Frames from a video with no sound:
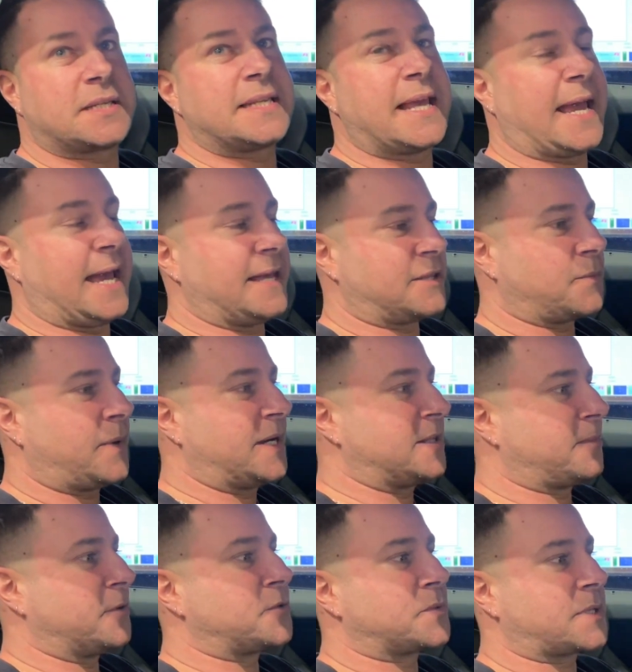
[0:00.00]
the way
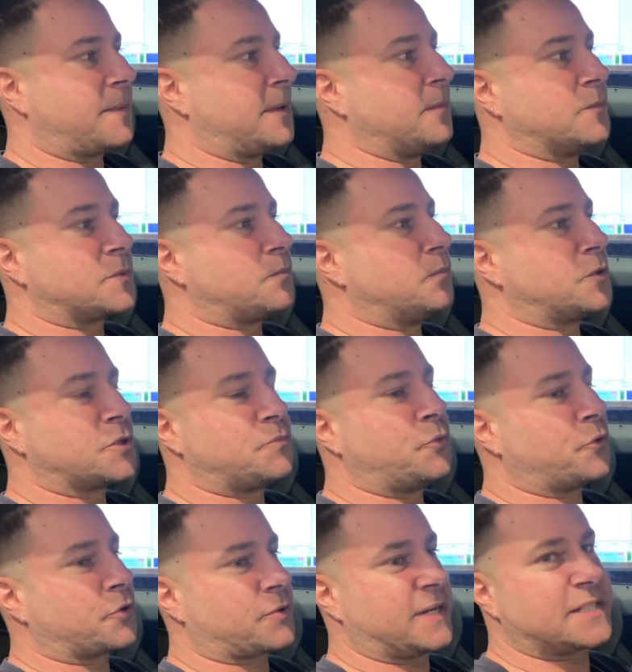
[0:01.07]
the boost was coming in was just
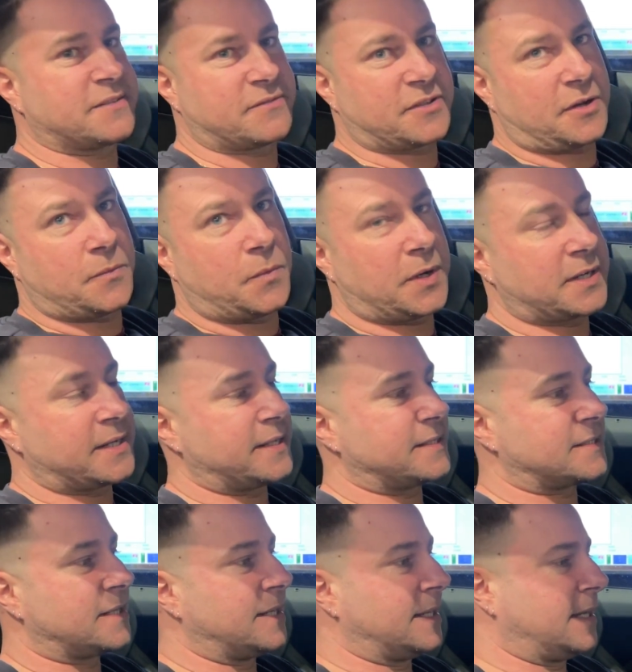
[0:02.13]
more aggressive than I
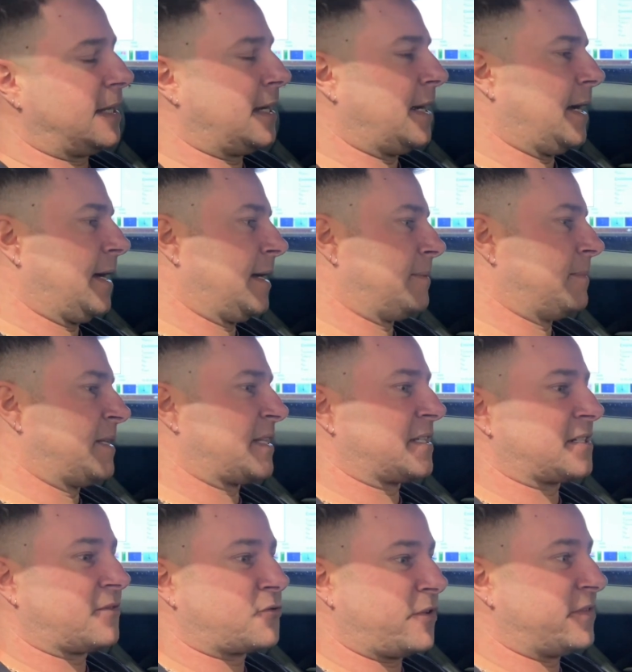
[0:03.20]
wanted. And
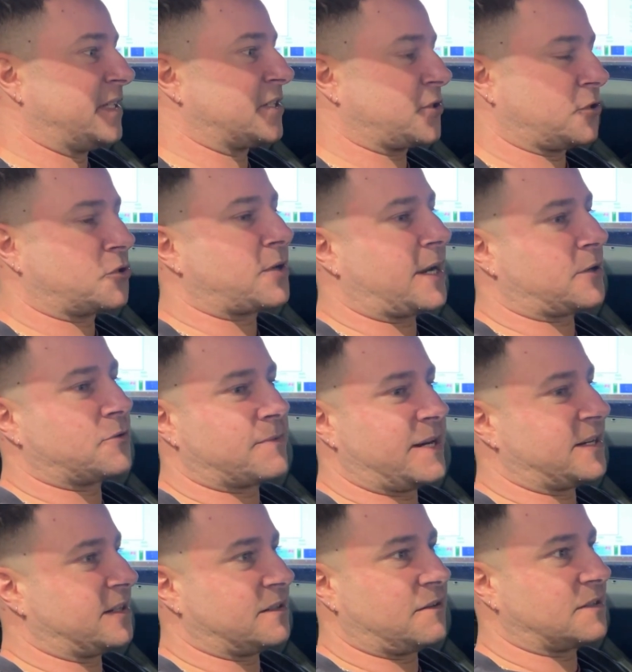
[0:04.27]
things I've driven this on track
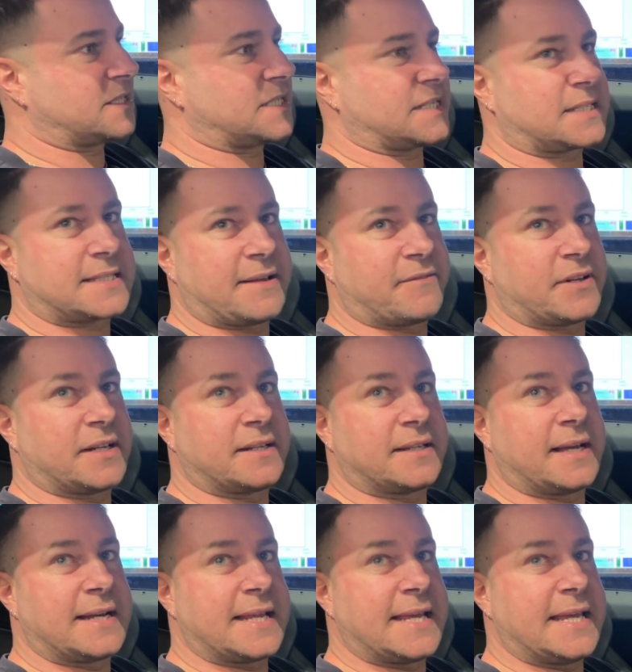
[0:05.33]
already at like 670,
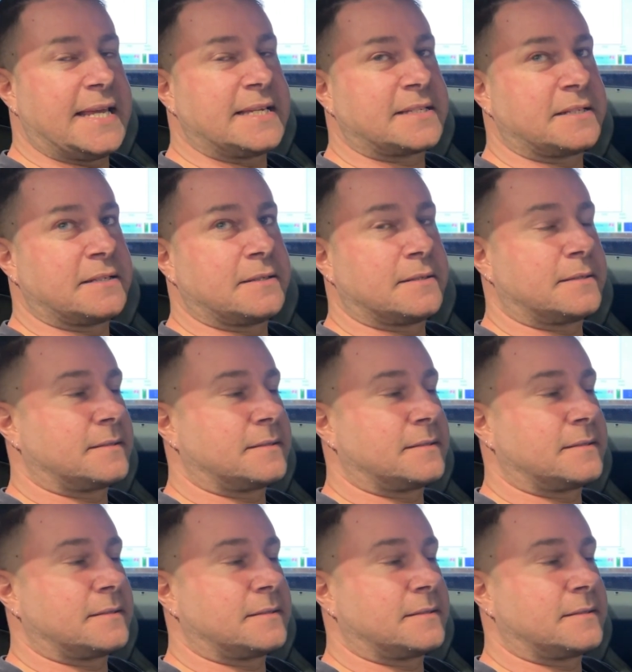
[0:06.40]
and it isn't.